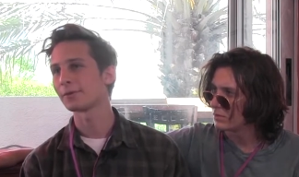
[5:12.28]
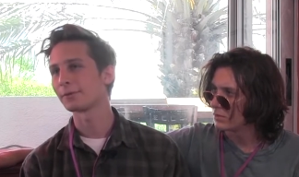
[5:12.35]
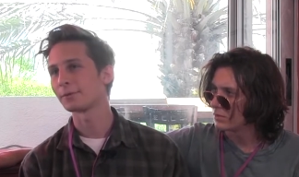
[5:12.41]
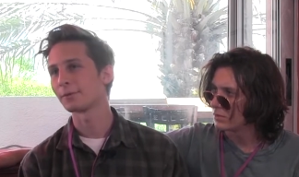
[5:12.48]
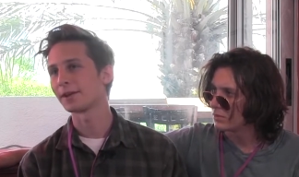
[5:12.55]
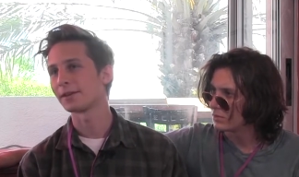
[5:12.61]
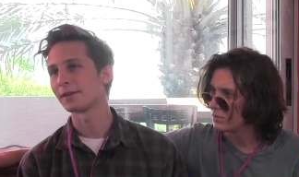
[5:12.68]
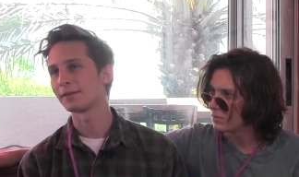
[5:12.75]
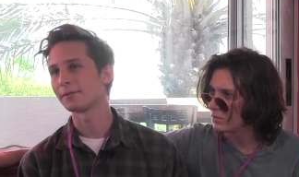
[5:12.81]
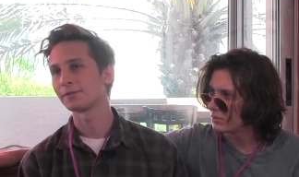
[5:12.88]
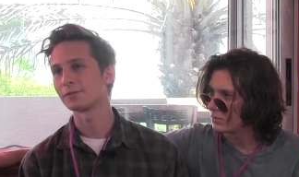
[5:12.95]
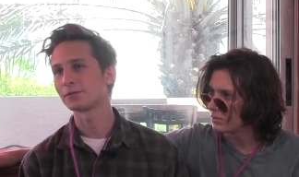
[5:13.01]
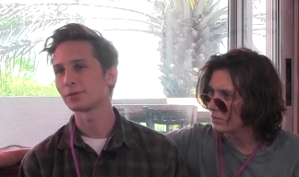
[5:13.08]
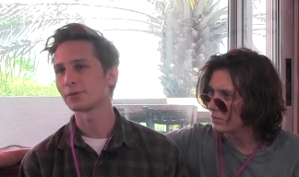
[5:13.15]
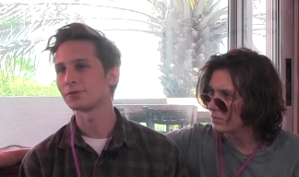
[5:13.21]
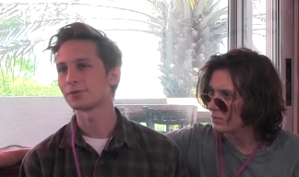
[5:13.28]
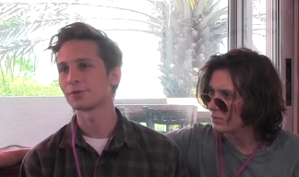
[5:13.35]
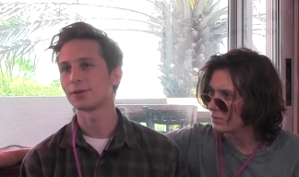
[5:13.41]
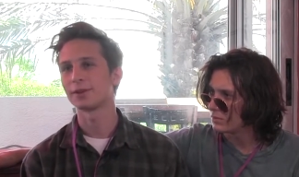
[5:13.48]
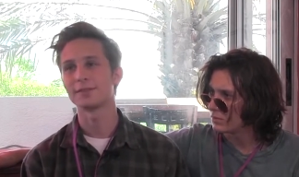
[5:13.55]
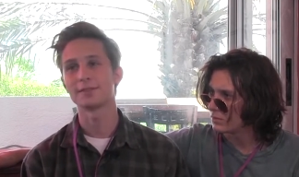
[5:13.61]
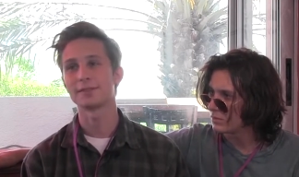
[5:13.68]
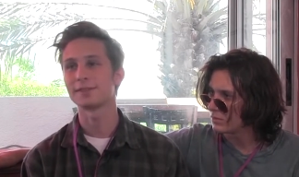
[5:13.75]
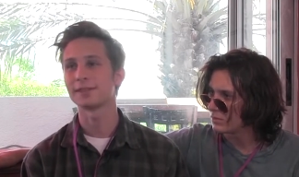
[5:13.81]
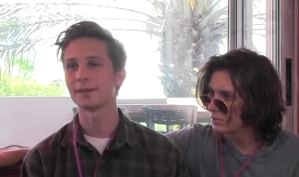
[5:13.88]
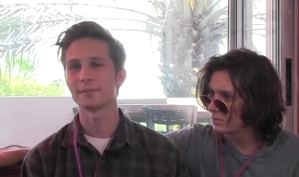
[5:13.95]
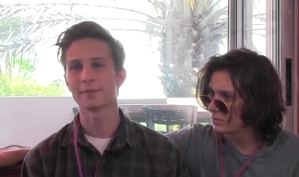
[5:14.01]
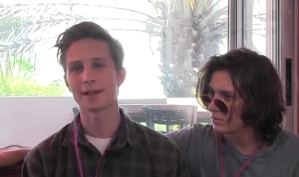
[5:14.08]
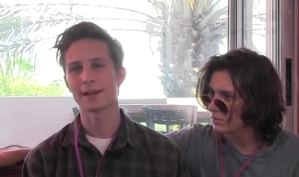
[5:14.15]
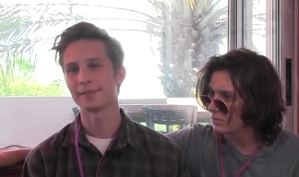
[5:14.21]
Speaker 1: would write a short story. It's the
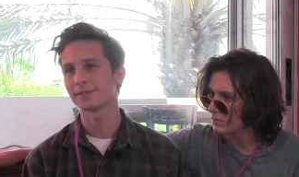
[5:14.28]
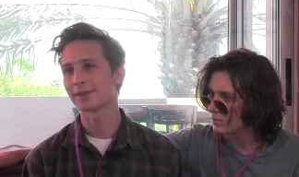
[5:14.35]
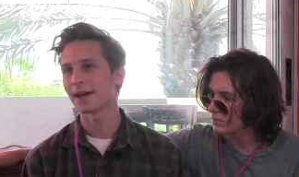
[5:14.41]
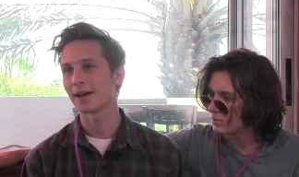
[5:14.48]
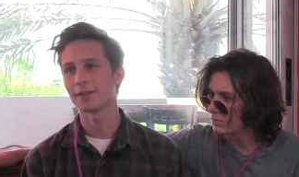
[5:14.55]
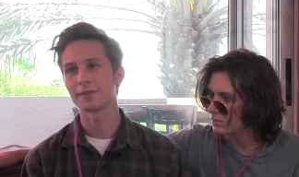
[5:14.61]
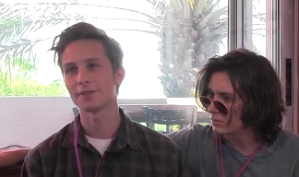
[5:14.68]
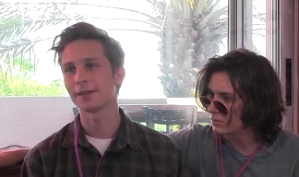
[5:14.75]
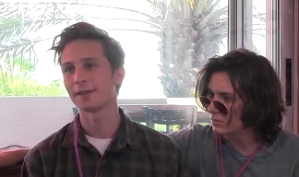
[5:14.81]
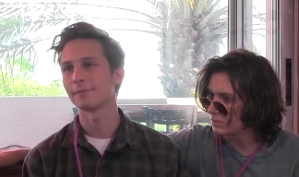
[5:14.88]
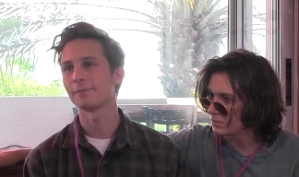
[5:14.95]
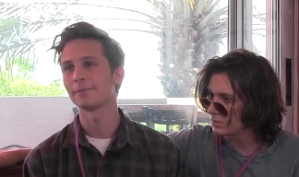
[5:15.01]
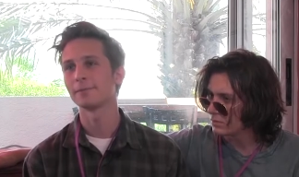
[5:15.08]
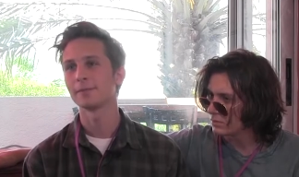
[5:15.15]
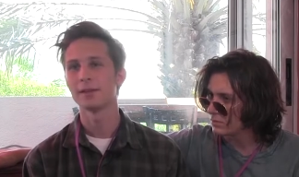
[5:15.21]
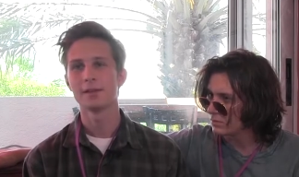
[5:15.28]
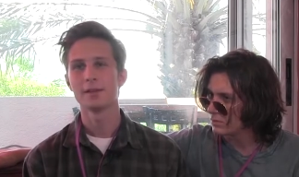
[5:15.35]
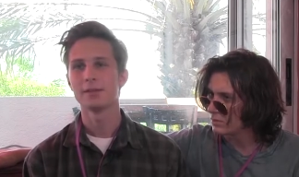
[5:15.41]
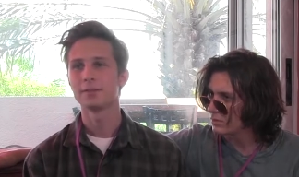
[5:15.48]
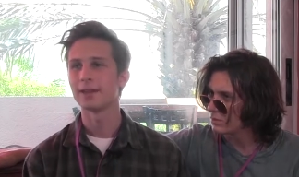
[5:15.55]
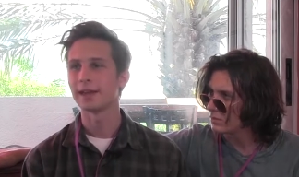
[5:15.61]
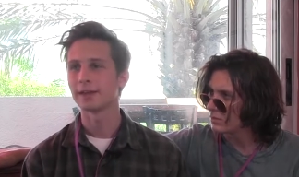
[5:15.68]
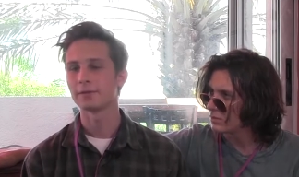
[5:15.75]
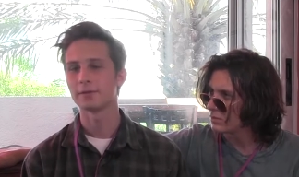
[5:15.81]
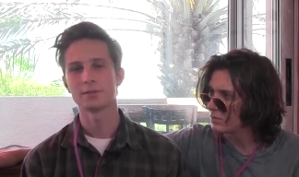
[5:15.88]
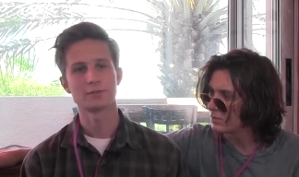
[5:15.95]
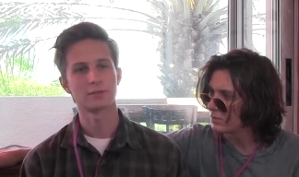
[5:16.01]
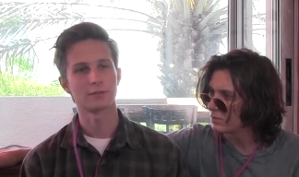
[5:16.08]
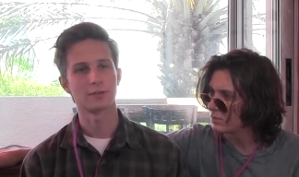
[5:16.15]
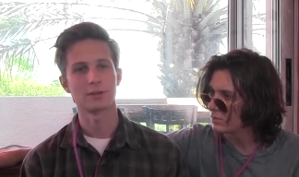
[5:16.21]
same style, the same language.
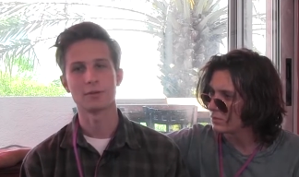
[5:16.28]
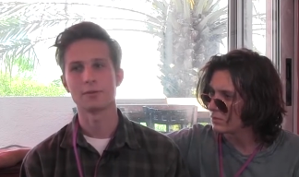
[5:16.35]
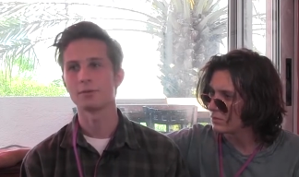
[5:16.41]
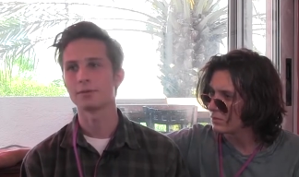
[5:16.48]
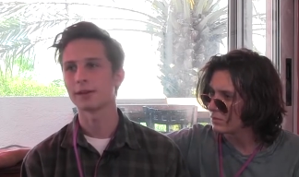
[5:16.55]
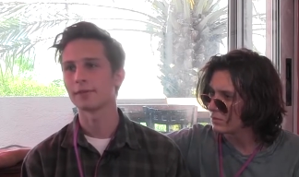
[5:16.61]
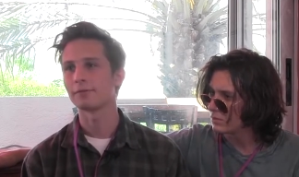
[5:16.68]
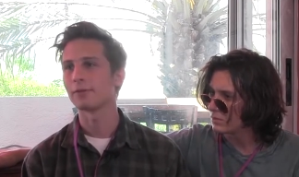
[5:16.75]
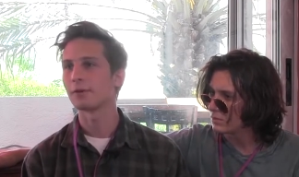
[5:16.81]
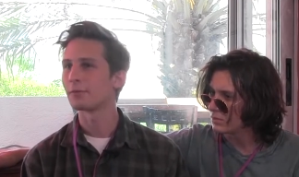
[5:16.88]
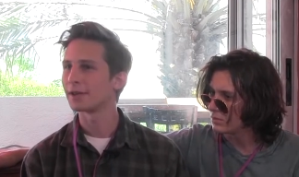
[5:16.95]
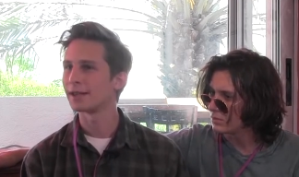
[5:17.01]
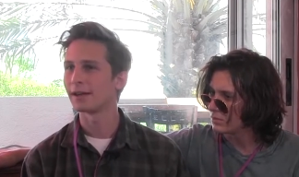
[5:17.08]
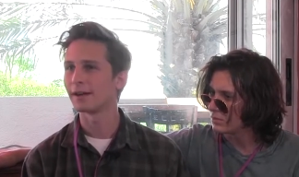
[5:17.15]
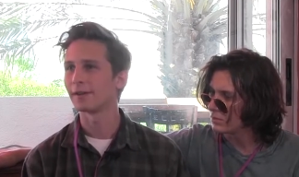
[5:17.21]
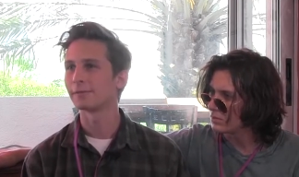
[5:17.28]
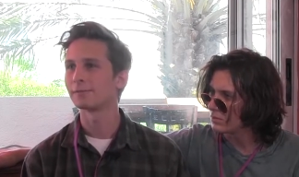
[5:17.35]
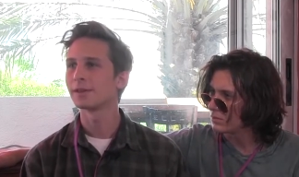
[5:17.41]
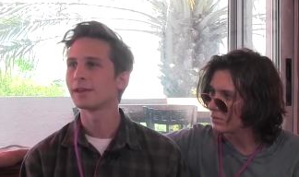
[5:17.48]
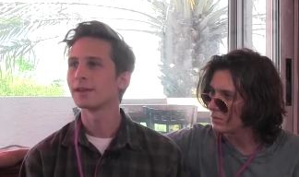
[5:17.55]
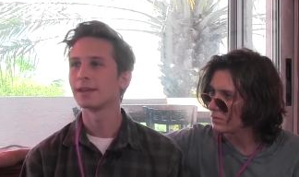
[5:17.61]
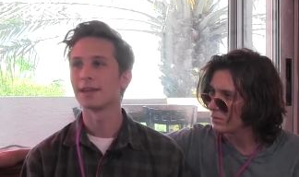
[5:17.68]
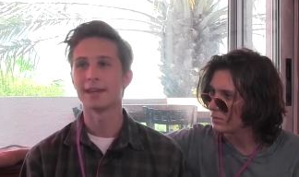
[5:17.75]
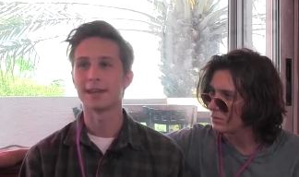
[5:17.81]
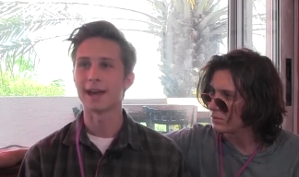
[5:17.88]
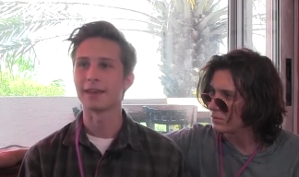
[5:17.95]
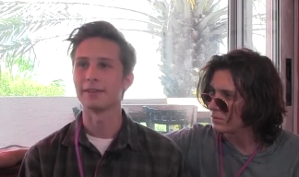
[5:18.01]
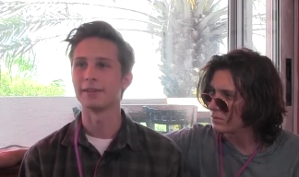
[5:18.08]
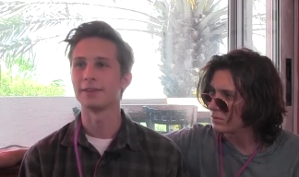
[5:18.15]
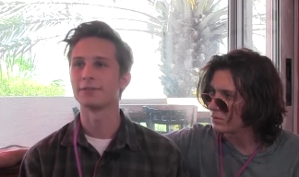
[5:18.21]
So yep. kind of what we are getting at
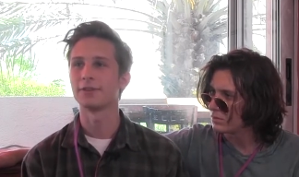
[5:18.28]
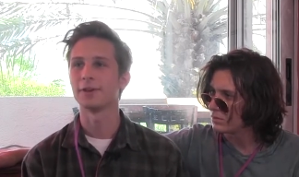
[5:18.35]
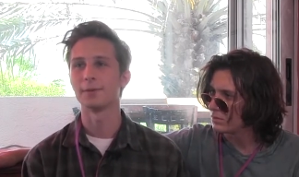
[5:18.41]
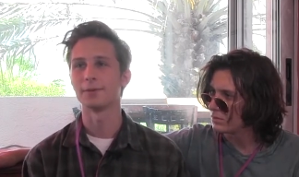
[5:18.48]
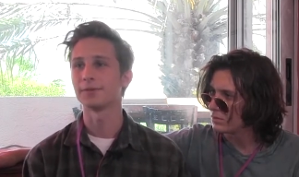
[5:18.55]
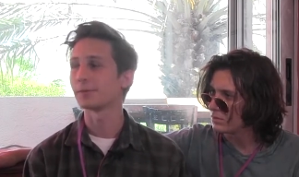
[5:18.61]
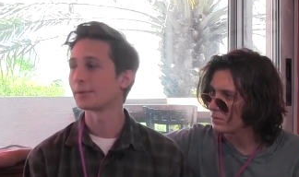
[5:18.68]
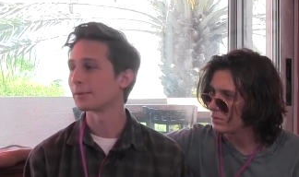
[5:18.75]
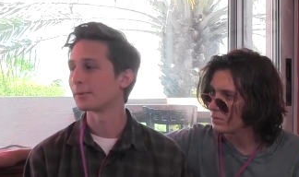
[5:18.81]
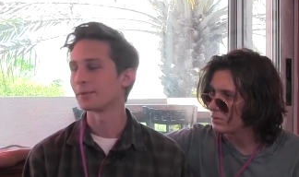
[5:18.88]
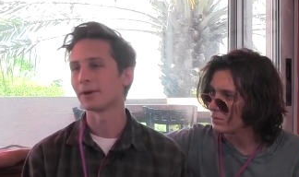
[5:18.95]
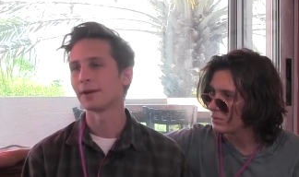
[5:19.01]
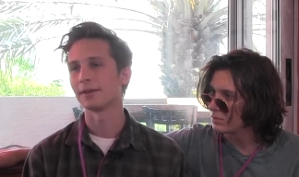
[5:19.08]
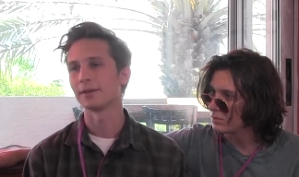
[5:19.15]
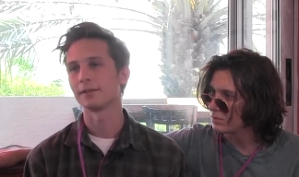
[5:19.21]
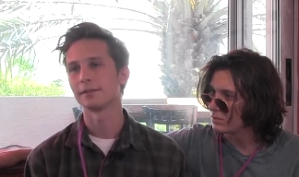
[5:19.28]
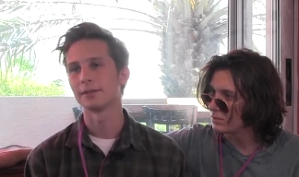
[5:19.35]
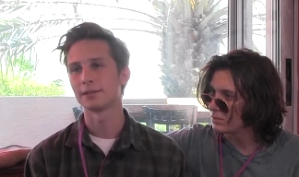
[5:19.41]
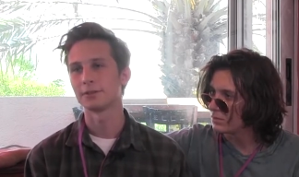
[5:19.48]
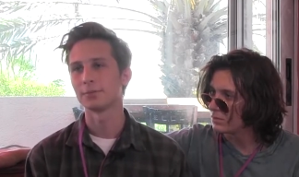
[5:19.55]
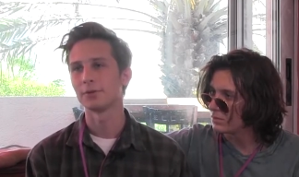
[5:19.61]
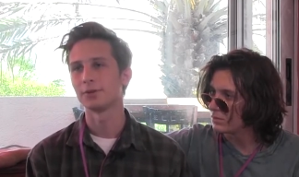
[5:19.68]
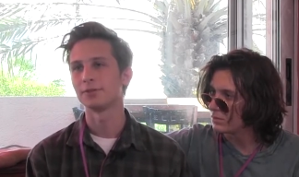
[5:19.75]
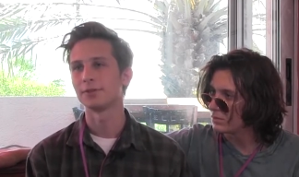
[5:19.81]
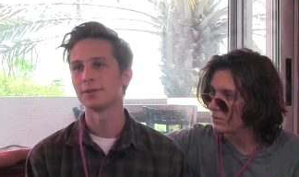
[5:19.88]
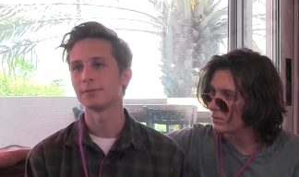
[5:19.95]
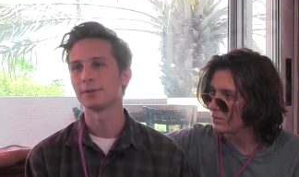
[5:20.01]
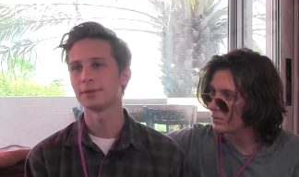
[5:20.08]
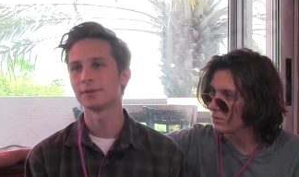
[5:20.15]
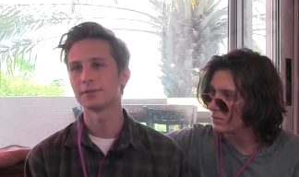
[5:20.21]
in this film is something we want to explore deeper.